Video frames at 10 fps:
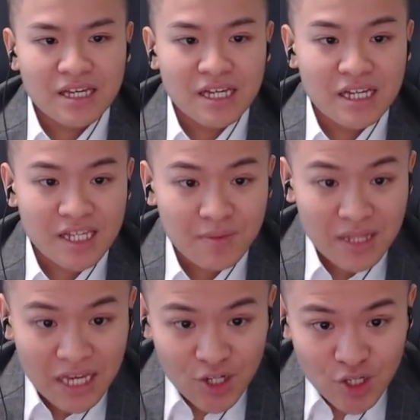
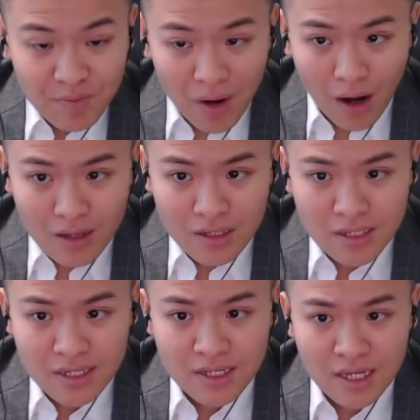assimilation
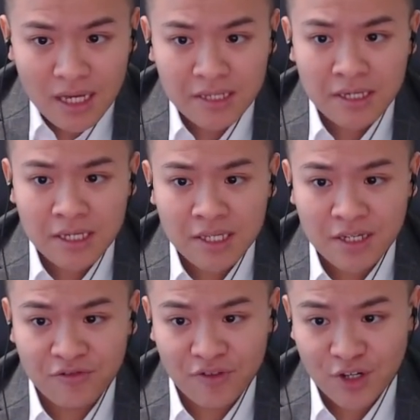policies and
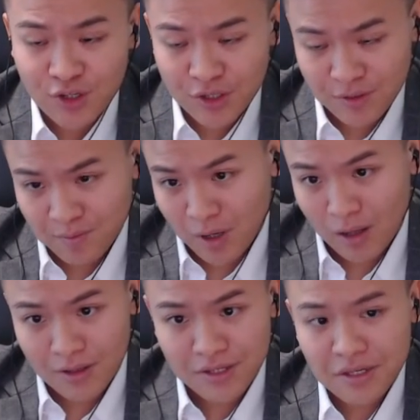integration
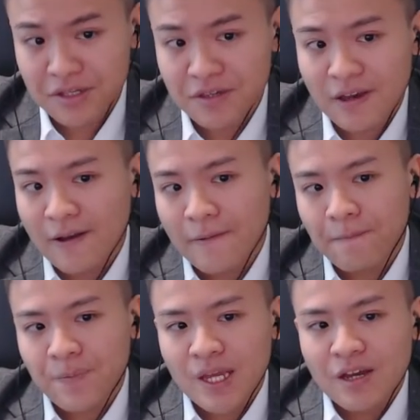policies.
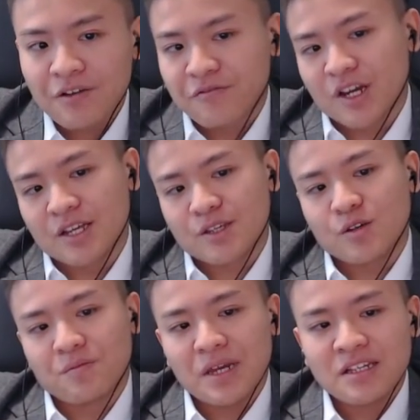Right. So
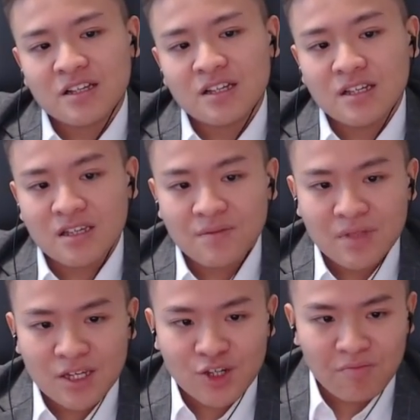basically,
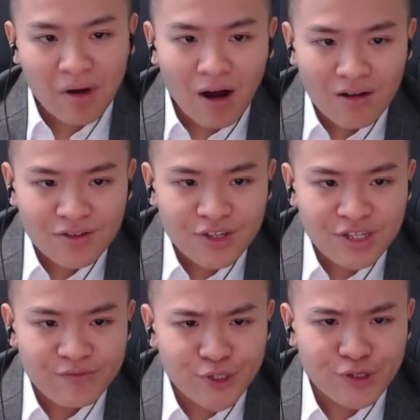assimilation policy,
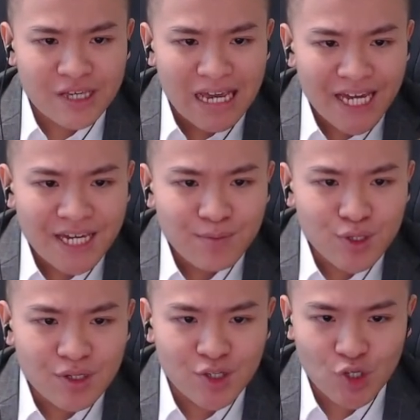which is aimed to
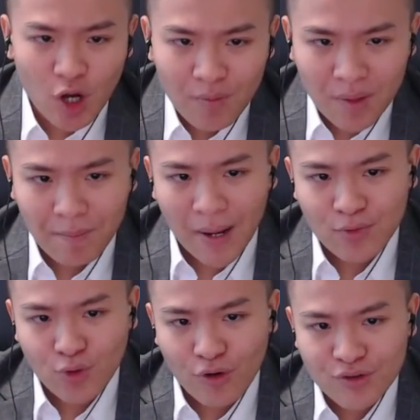absorb a
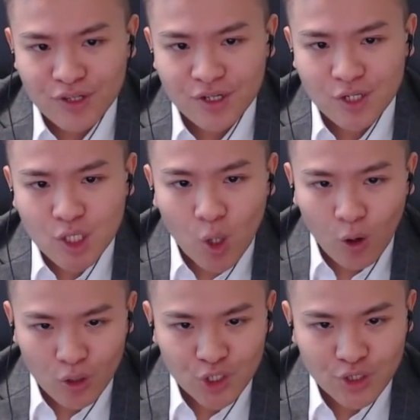minority
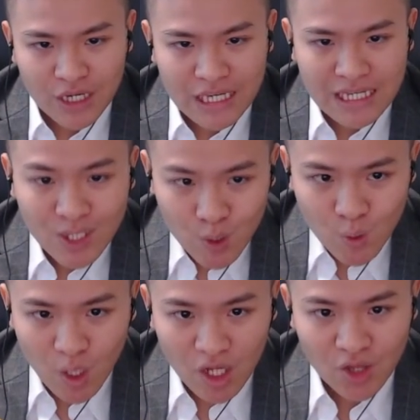culture
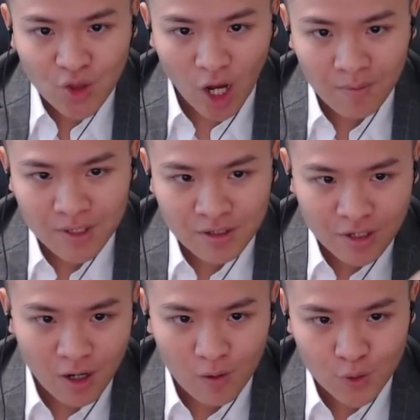into a dominant
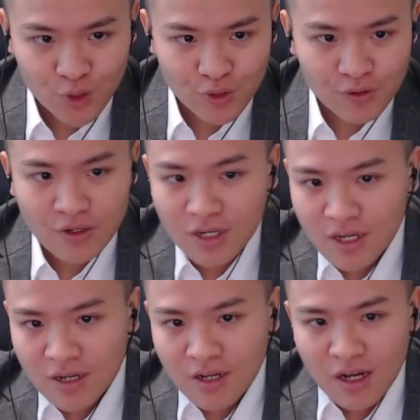culture,
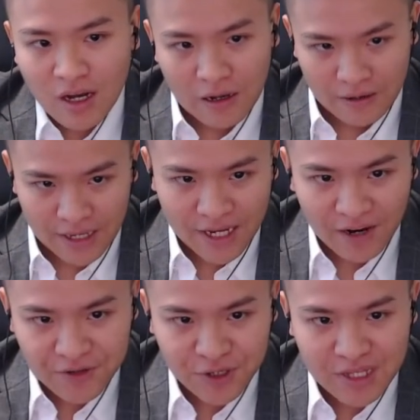
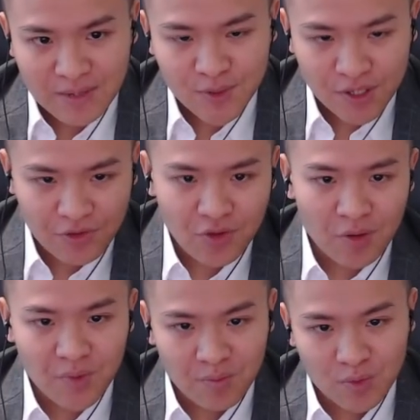encouraging them to
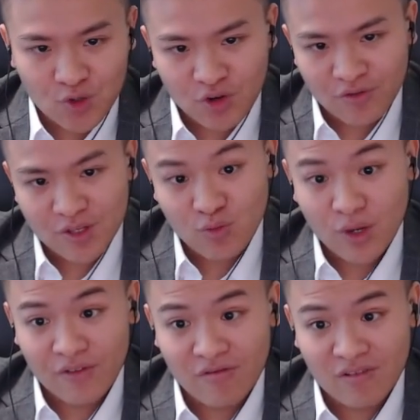adopt the majority's way
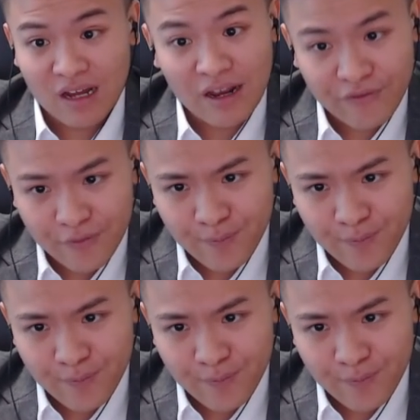of life.